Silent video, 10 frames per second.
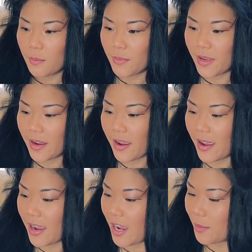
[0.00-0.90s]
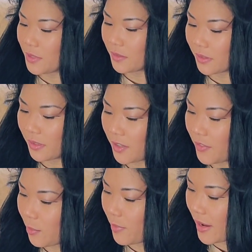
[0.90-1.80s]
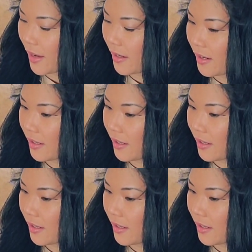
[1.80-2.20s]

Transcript: But yeah, I absolutely love the bag.